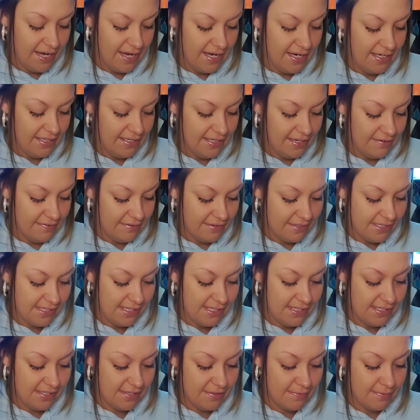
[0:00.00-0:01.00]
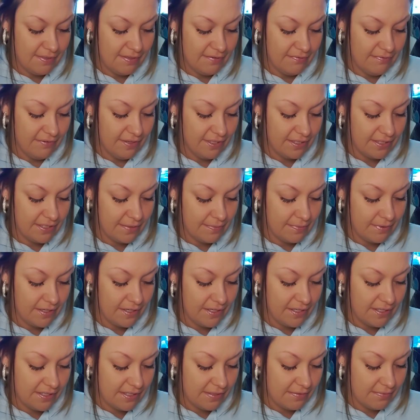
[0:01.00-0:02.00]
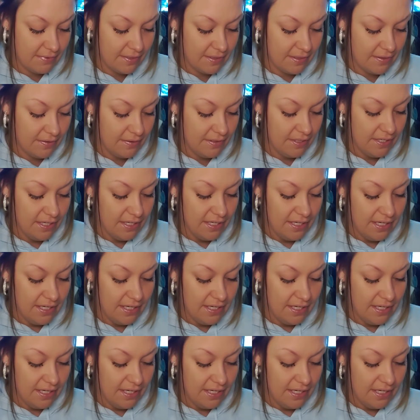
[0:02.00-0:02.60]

I never seen so many fucked up cards in a row.